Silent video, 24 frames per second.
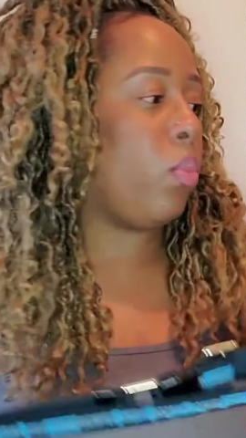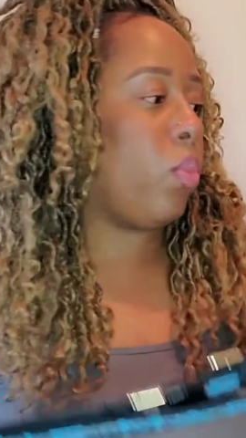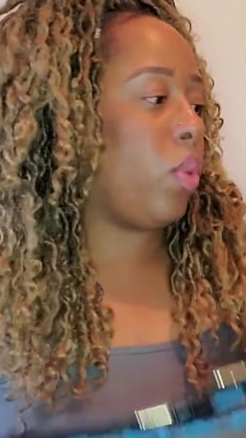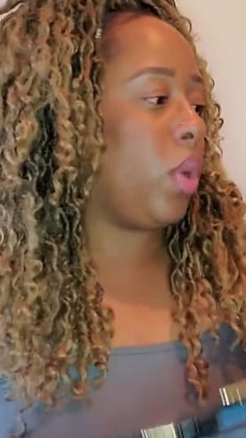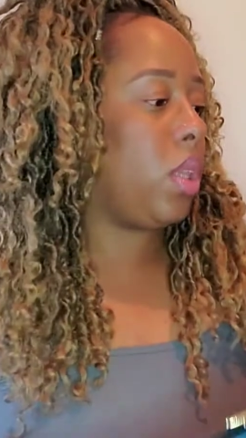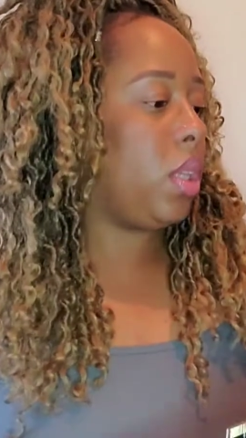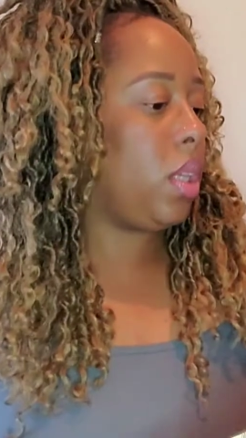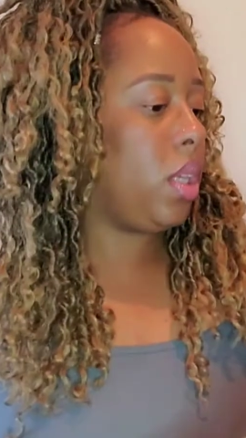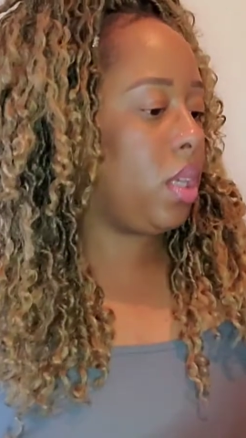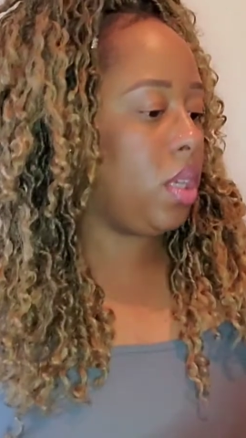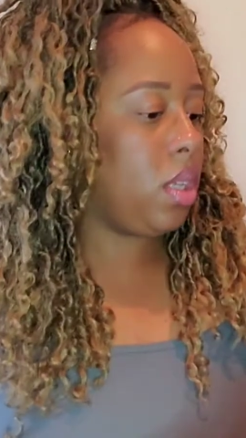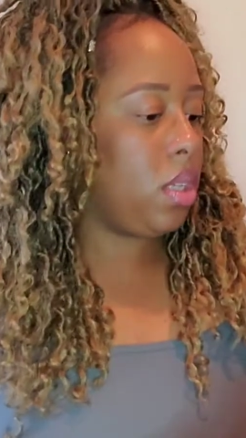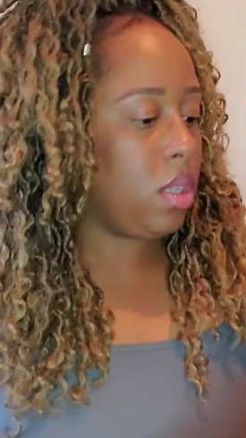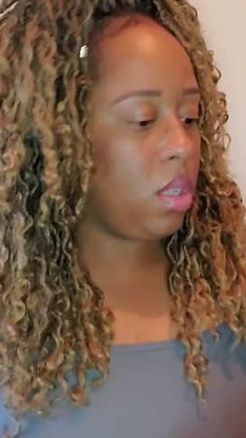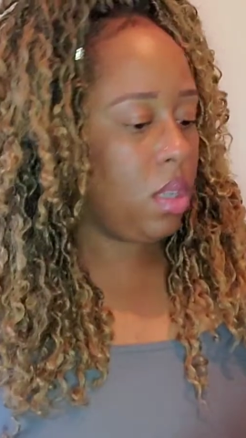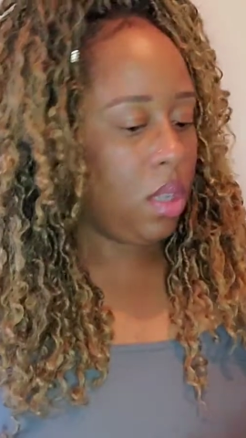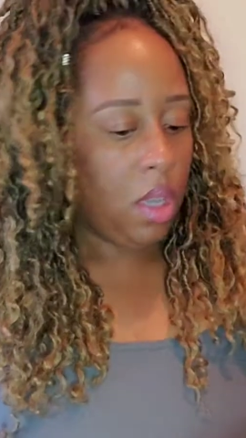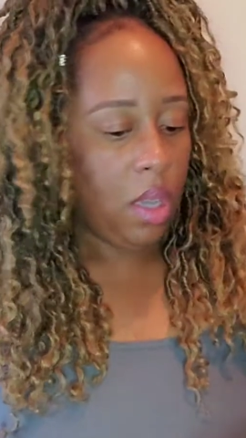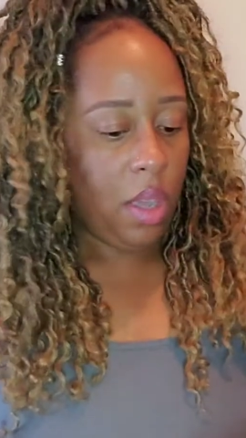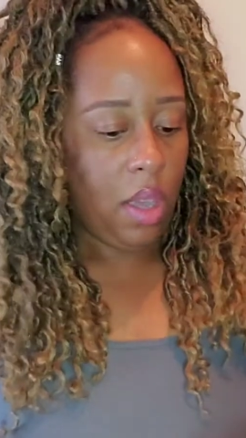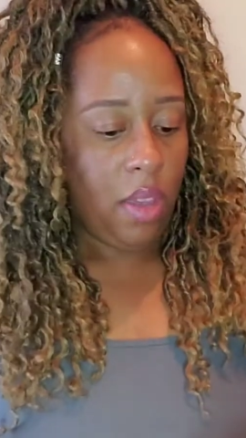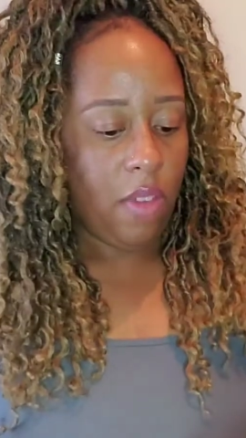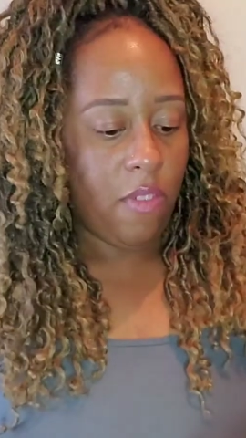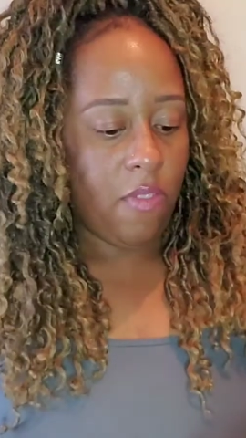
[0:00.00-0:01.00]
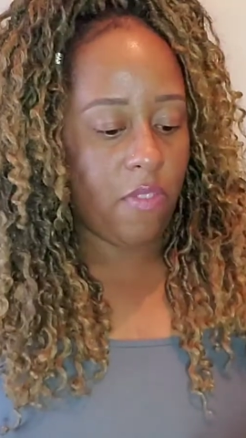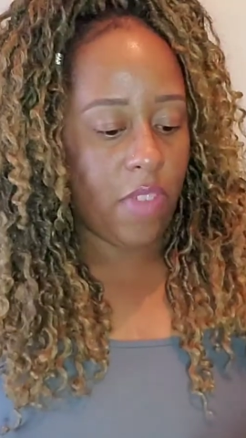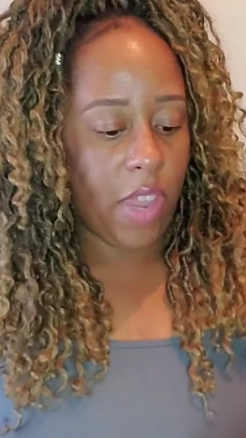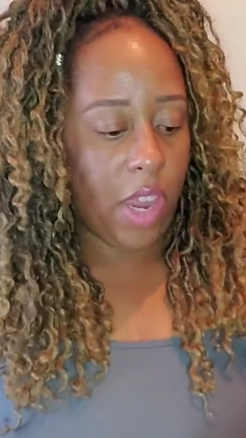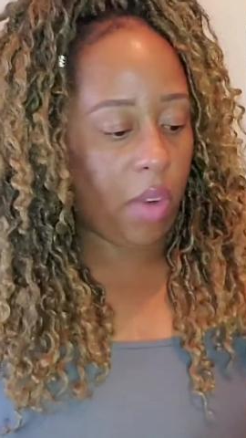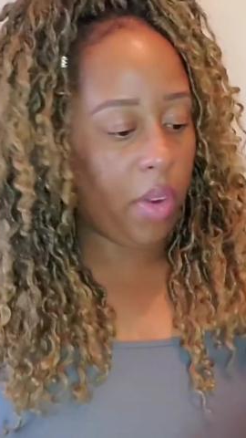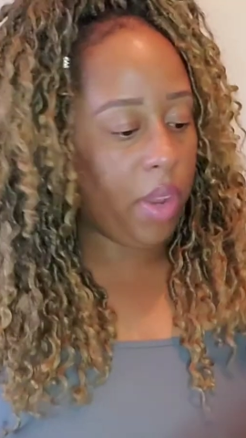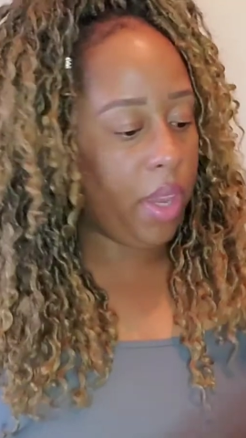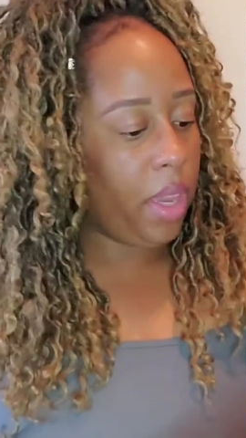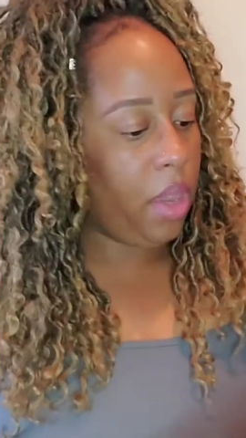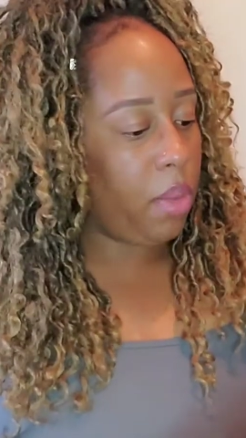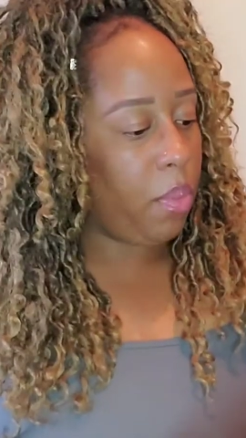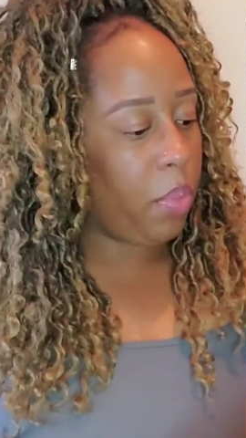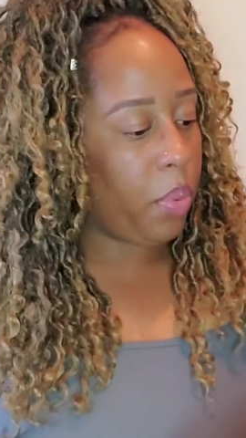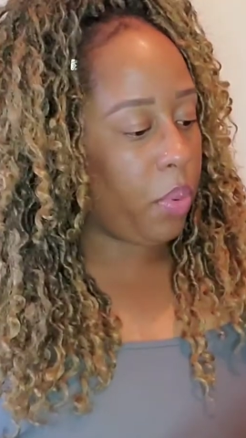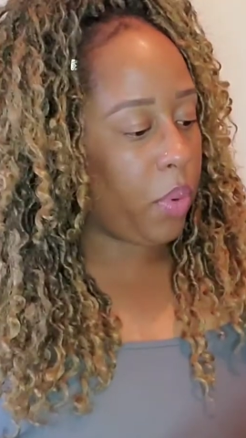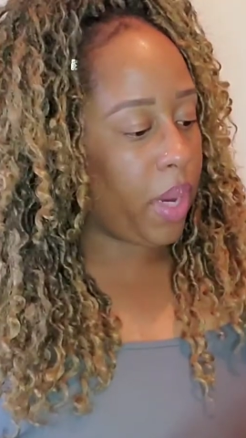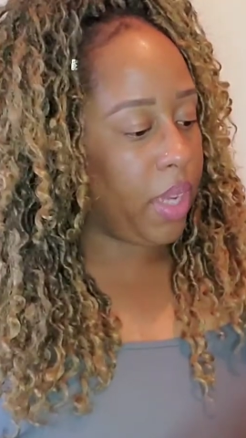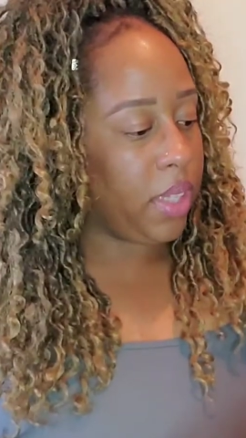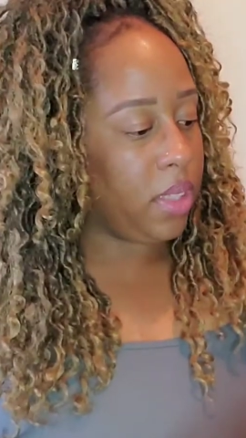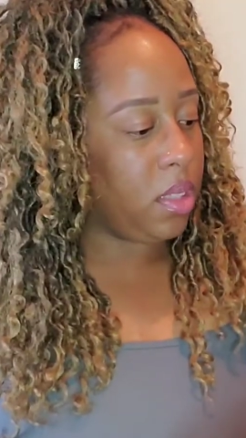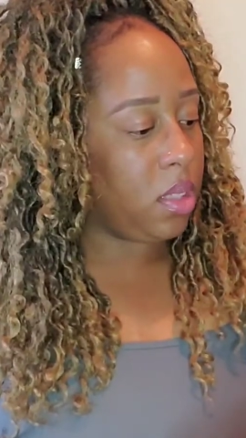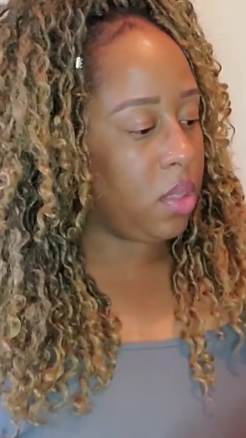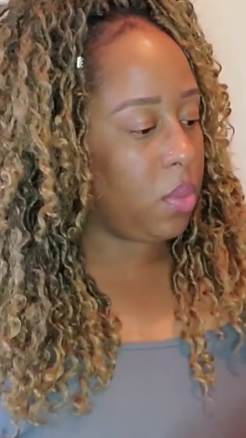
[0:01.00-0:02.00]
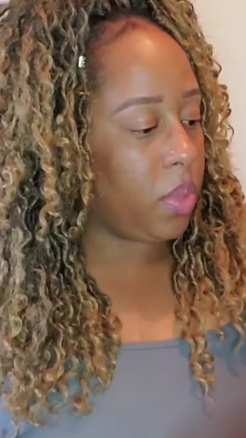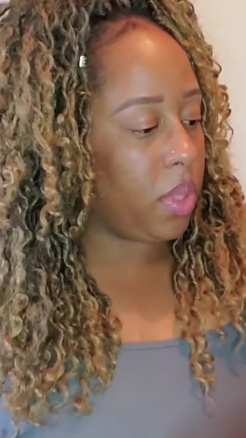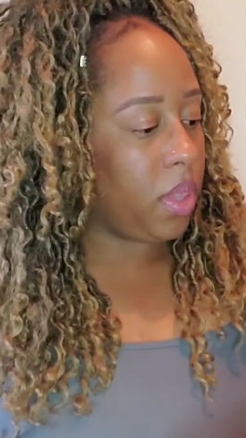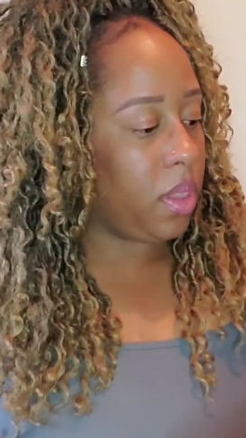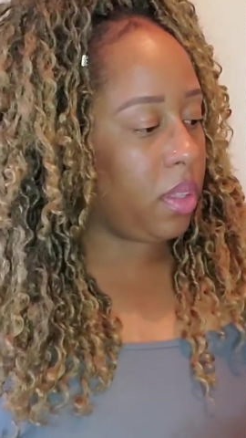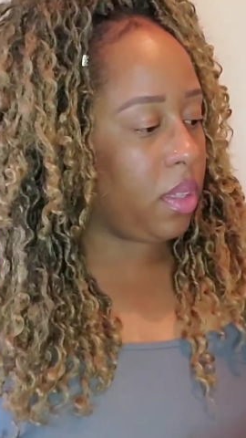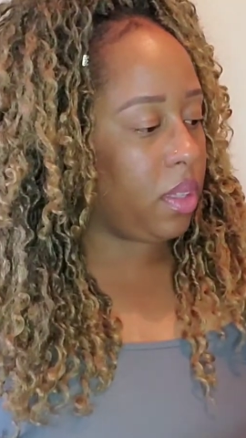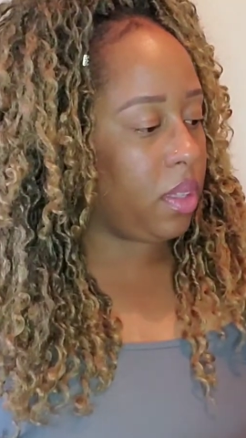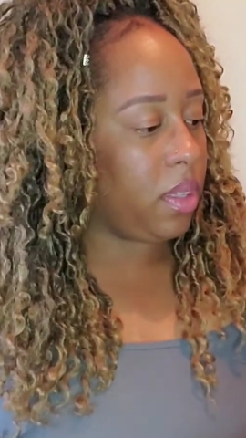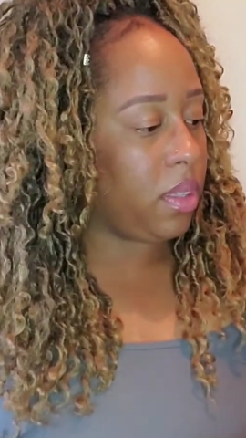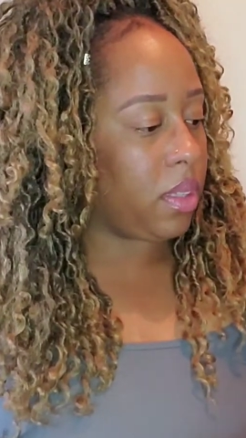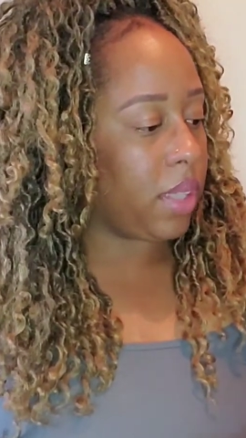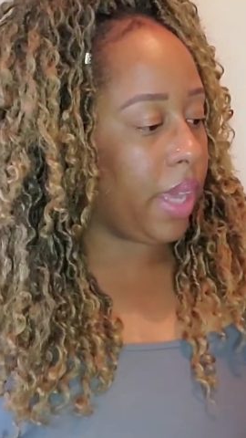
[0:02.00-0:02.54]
really very impressed with this.